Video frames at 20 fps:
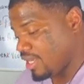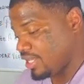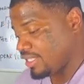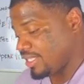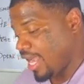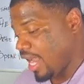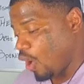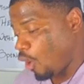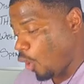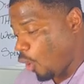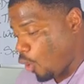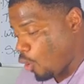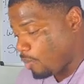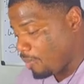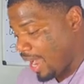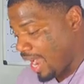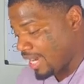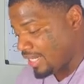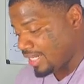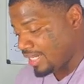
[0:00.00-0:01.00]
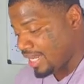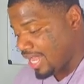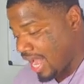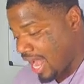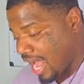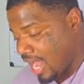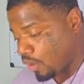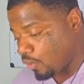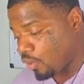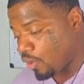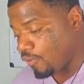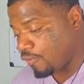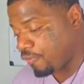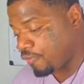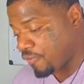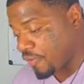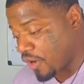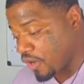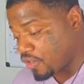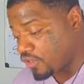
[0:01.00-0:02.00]
that Almighty God will
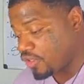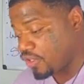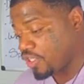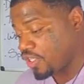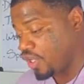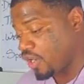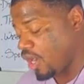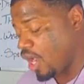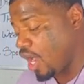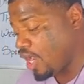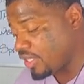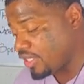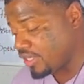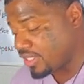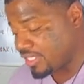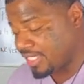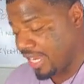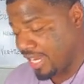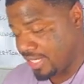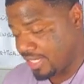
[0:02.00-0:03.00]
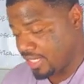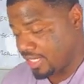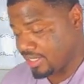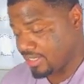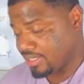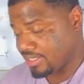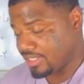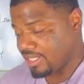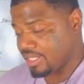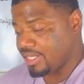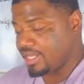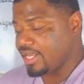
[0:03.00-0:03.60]
further your undertakings.